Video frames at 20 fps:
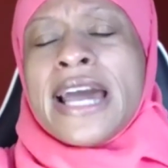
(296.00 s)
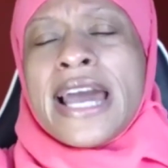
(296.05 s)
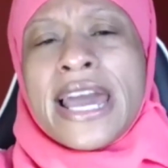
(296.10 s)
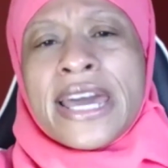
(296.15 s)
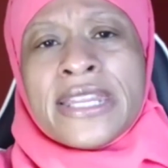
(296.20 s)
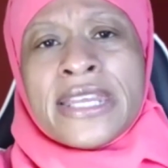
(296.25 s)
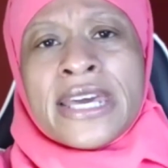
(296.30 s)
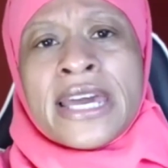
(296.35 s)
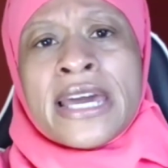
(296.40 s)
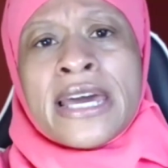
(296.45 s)

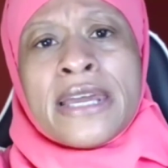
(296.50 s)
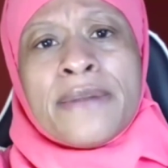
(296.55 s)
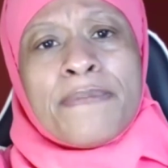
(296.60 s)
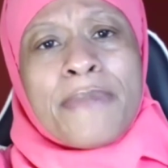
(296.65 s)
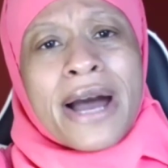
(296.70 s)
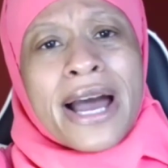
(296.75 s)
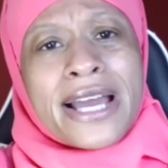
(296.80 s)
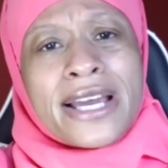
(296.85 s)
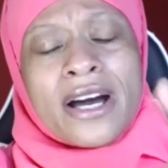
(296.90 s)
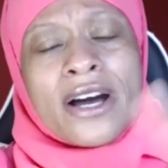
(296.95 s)
And then
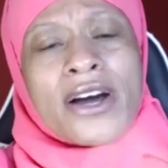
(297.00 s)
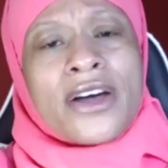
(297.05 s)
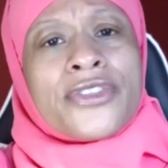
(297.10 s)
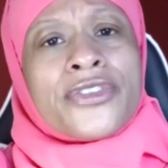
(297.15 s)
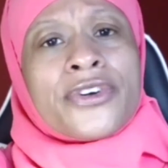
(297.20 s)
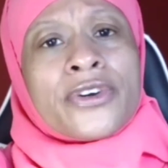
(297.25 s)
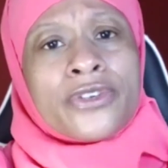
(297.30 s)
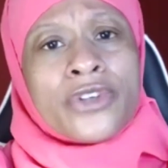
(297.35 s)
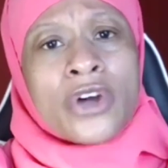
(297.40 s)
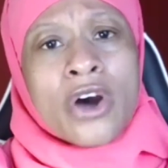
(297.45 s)
my
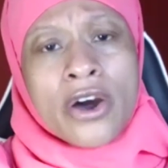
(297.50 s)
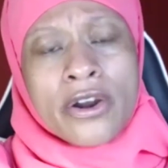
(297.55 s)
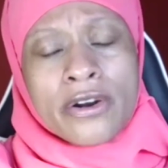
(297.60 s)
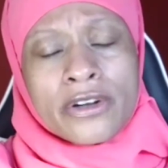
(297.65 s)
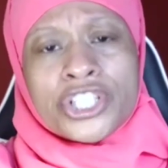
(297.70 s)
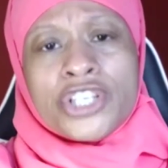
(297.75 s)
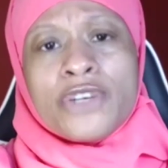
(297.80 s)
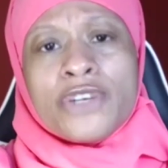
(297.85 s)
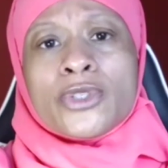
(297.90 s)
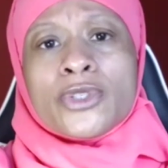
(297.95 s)
other
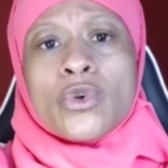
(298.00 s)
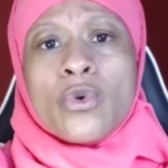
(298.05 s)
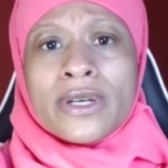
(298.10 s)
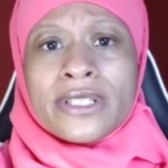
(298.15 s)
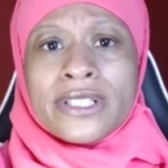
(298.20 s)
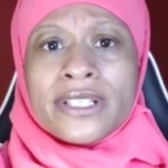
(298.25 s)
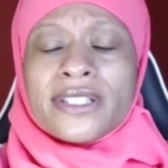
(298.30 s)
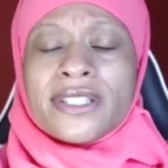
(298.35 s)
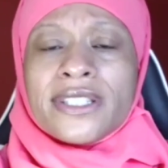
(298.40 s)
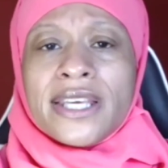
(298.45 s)
daughter, she was
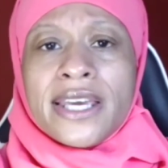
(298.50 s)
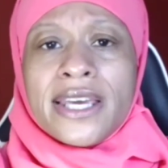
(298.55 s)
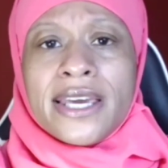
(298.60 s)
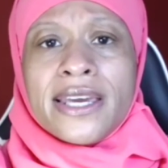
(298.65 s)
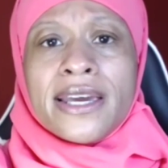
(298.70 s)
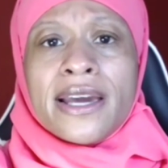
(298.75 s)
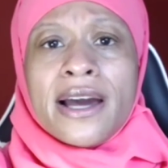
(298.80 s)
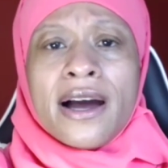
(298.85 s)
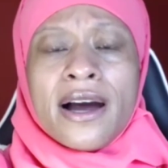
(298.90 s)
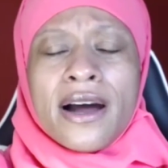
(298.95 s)
going to
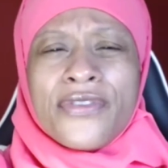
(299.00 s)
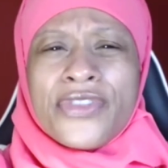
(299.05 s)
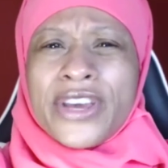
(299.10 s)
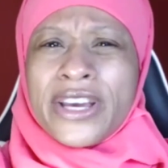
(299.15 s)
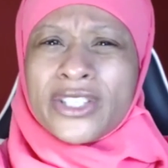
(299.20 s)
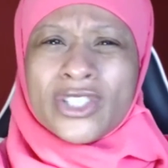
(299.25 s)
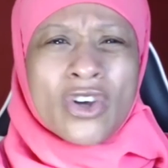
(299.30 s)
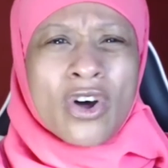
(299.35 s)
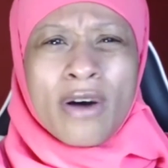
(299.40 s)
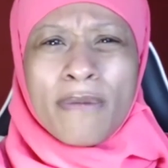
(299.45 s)
see, uh, I
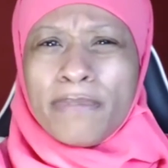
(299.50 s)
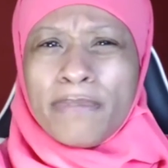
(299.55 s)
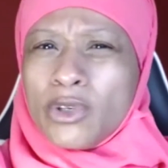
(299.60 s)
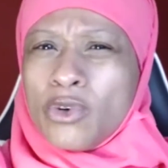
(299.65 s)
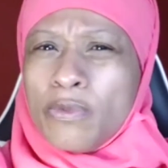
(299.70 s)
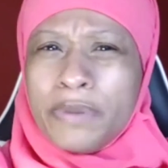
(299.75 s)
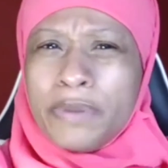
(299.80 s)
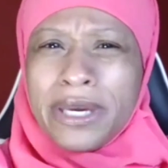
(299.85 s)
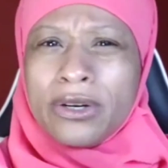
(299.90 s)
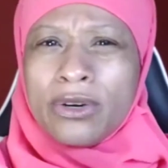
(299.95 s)
think it's called
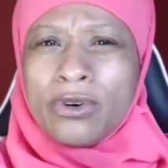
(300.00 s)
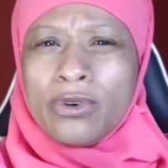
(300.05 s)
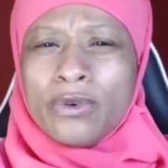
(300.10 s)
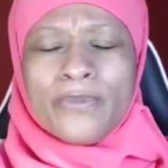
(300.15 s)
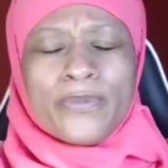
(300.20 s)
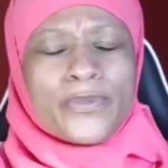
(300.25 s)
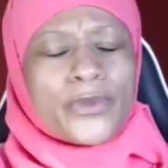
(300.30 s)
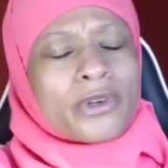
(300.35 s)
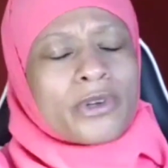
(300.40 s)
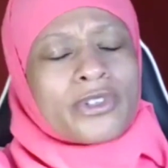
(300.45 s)
Blue
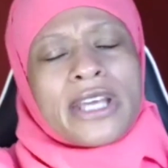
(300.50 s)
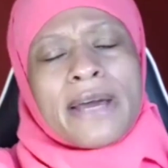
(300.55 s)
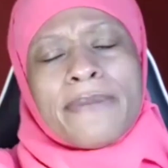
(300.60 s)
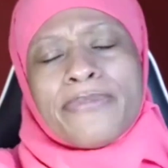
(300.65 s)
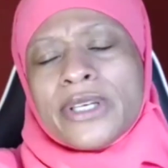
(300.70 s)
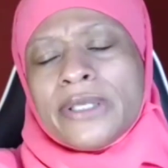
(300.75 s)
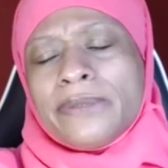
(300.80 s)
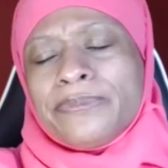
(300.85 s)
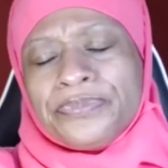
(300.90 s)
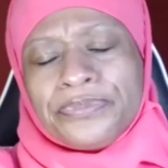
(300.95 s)
Beetle or
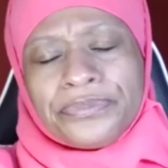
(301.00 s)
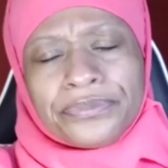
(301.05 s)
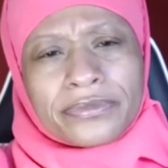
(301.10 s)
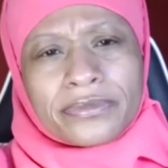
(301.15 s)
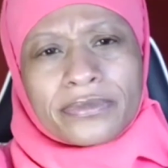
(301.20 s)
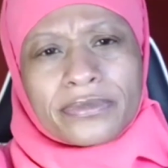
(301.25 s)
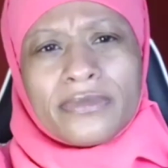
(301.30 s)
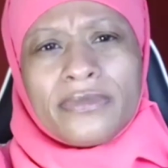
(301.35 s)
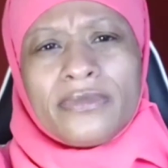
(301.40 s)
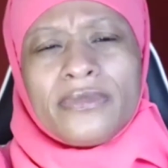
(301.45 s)
something.
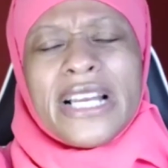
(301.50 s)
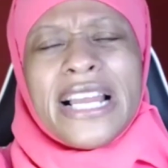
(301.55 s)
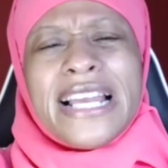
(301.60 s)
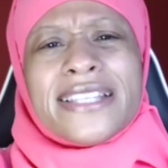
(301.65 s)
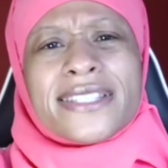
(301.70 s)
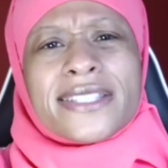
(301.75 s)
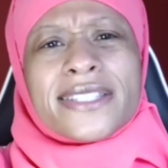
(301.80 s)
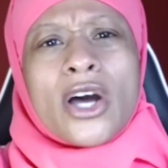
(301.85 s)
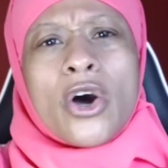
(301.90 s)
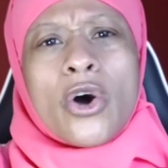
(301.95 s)

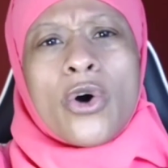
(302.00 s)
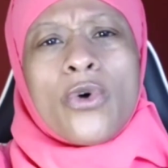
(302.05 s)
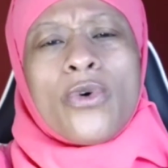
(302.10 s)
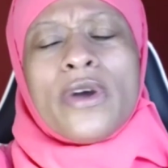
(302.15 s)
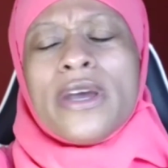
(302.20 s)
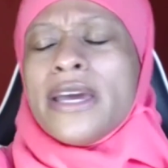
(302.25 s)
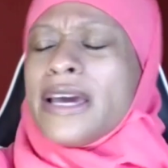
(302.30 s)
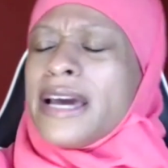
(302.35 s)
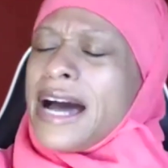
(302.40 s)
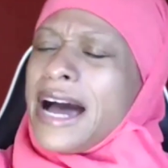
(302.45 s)
And
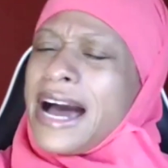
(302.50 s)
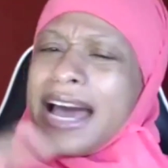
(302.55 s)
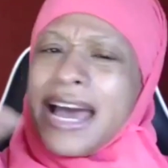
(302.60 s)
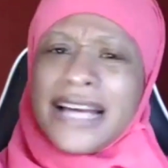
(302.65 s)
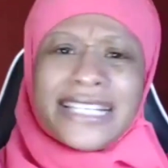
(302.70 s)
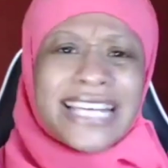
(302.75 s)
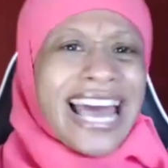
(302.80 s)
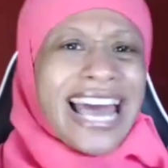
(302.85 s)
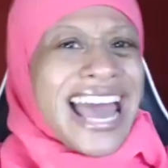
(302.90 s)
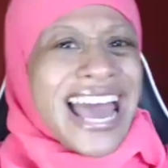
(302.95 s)
so I
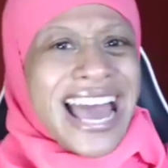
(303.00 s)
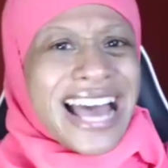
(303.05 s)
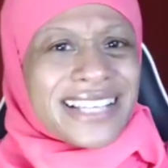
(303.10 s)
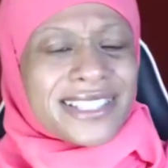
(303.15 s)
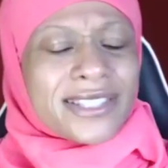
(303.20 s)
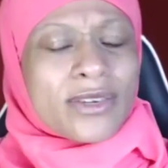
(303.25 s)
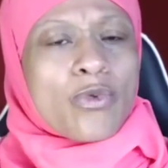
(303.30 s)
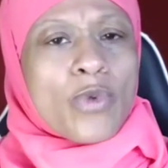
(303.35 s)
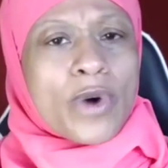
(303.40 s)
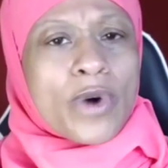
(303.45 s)
had to
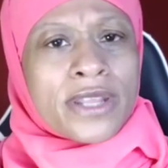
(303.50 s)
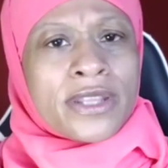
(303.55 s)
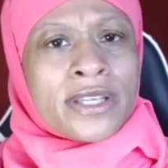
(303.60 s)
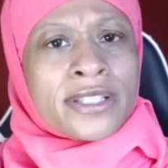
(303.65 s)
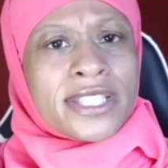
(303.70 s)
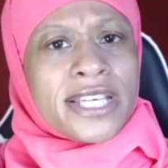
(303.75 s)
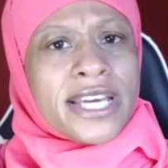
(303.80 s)
ask one of the